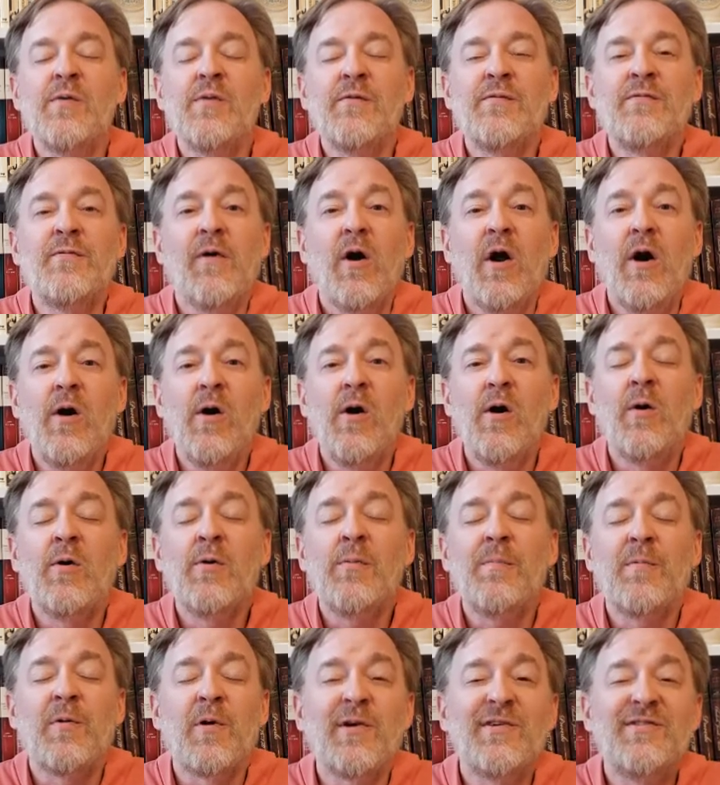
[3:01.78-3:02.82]
the
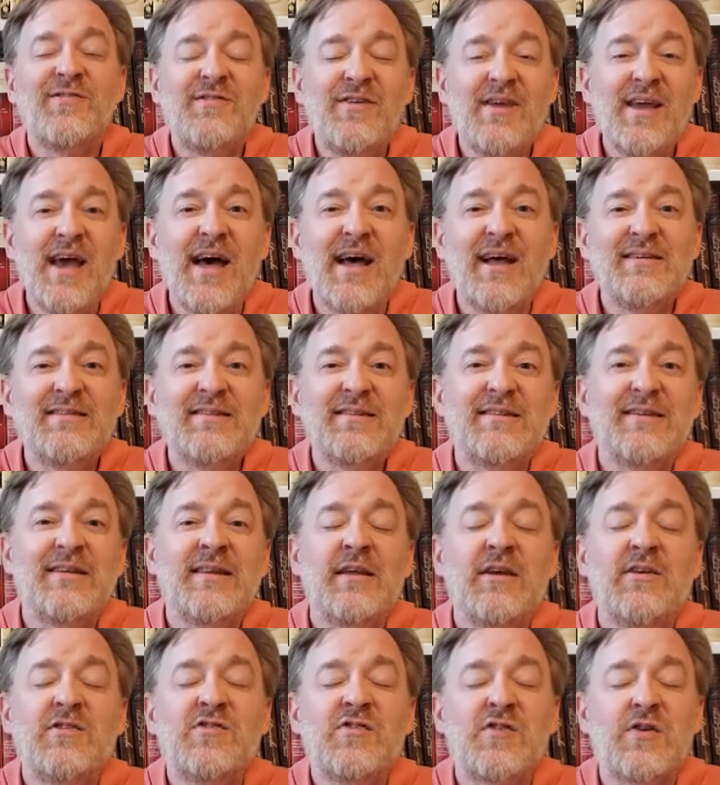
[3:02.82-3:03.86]
frog presents
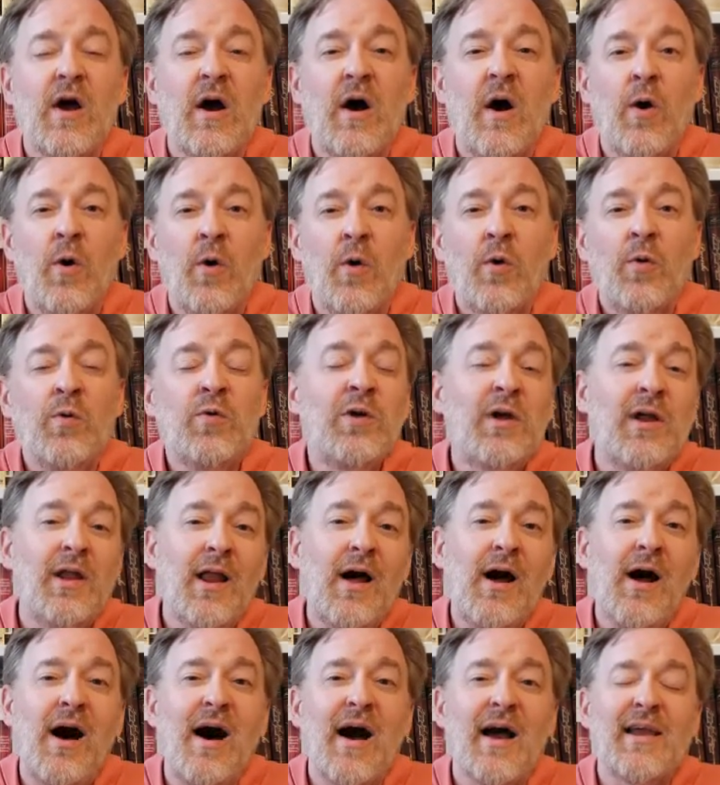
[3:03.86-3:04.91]
this old
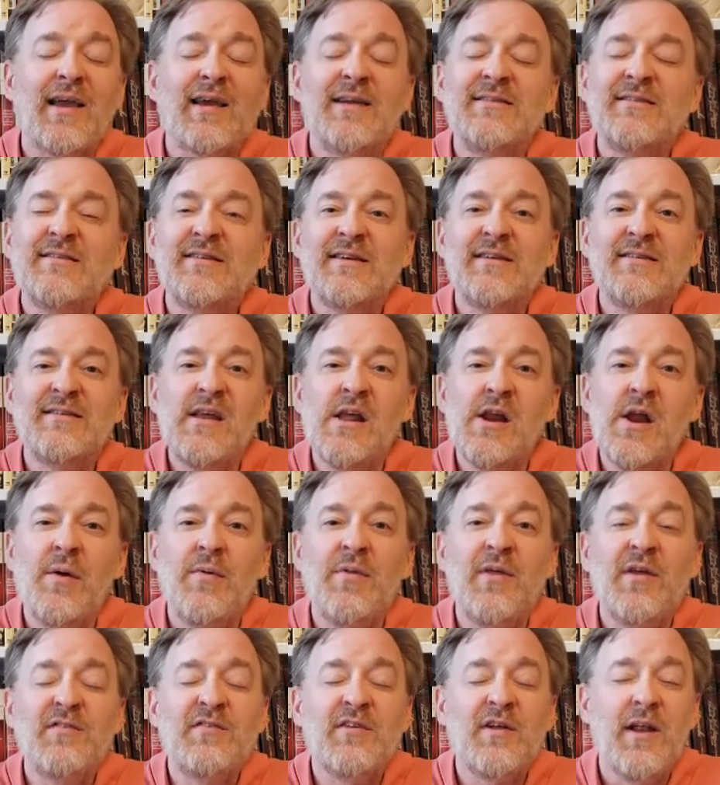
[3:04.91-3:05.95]
clock and says,
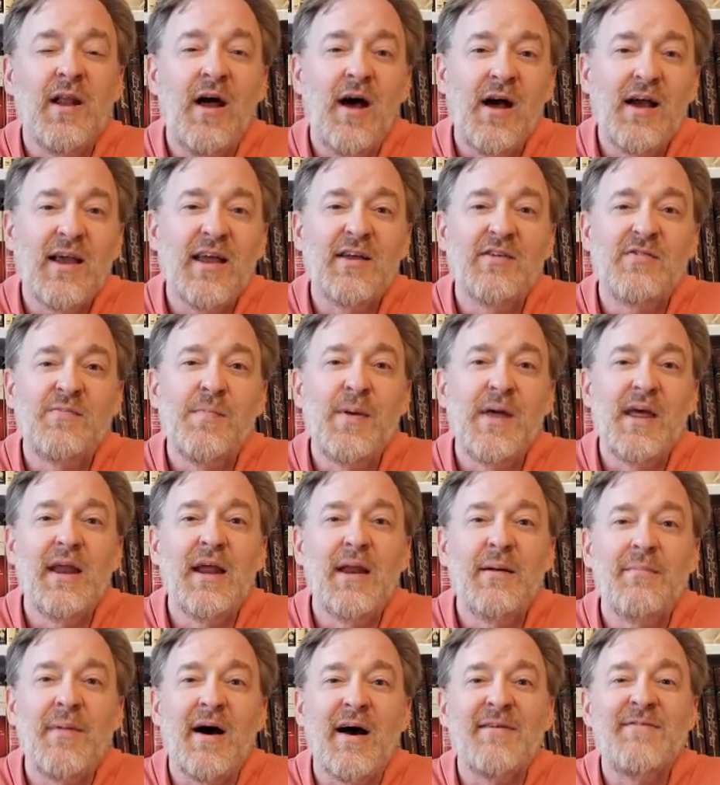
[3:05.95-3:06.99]
"This clock has been
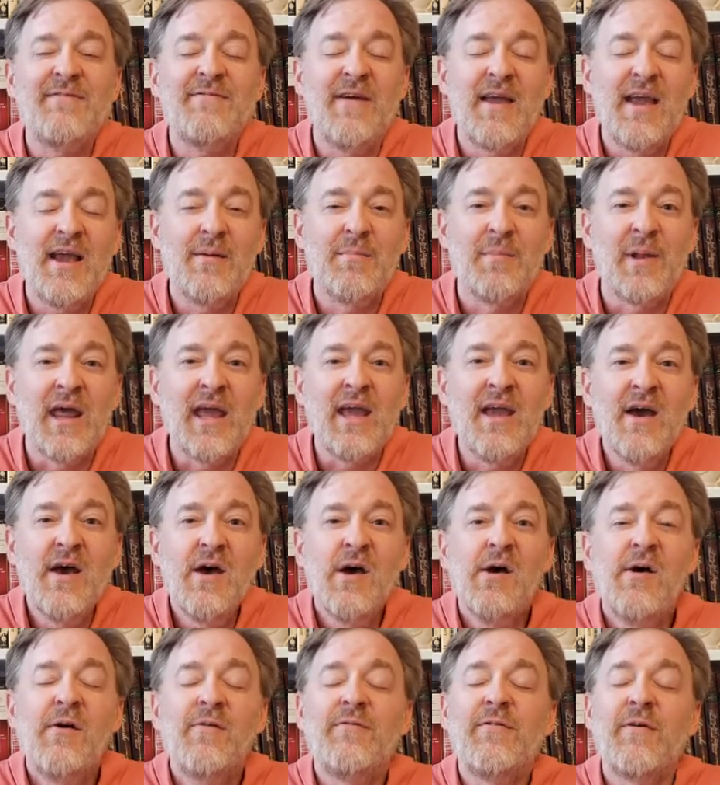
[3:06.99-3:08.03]
in my family
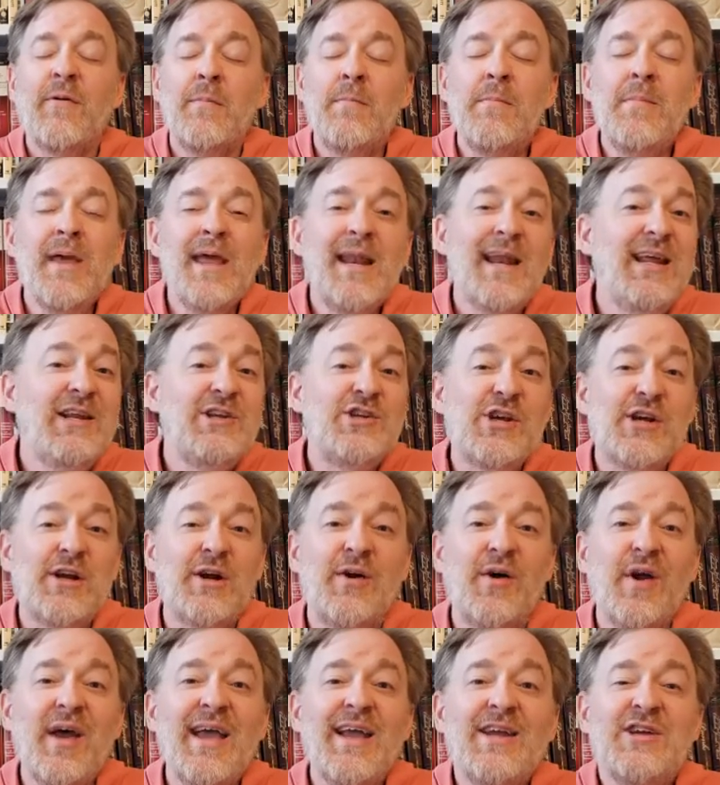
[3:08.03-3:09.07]
for many
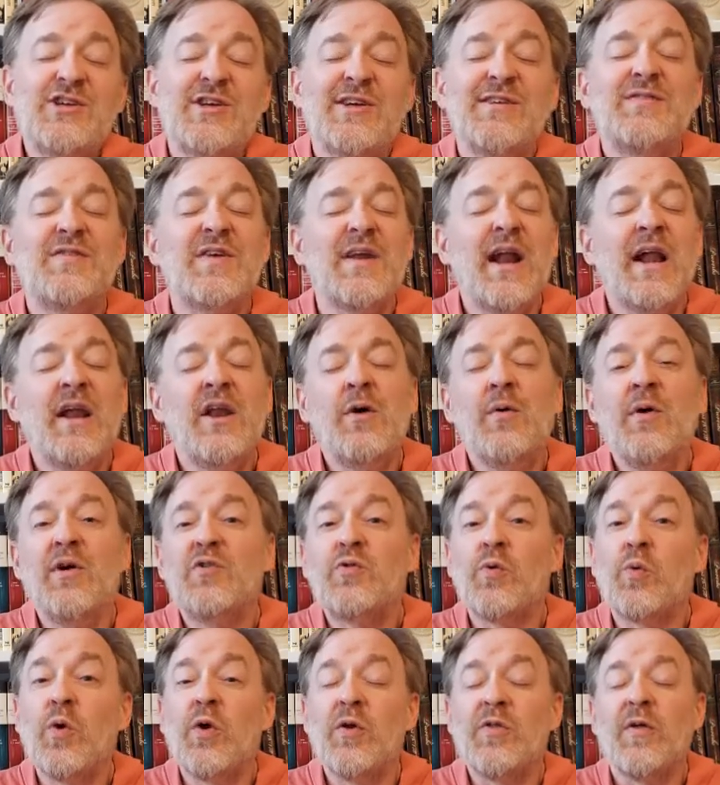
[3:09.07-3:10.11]
generations, and I know
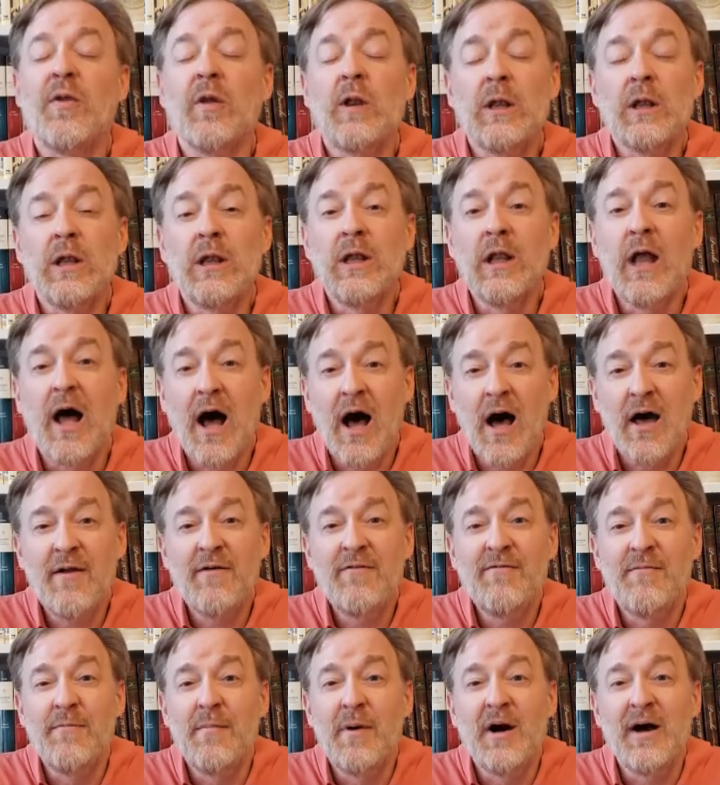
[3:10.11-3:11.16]
it's worth a lot
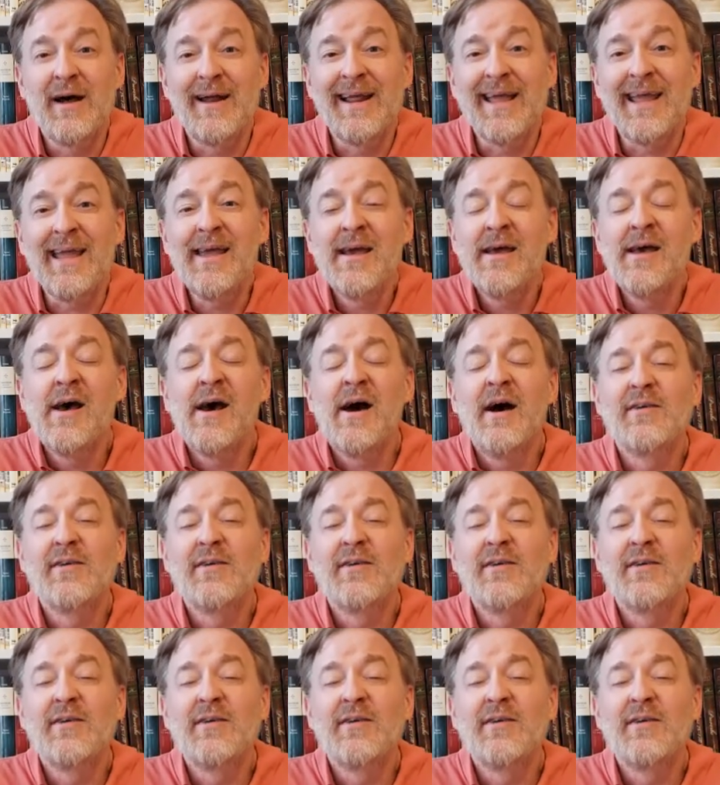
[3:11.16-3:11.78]
of money.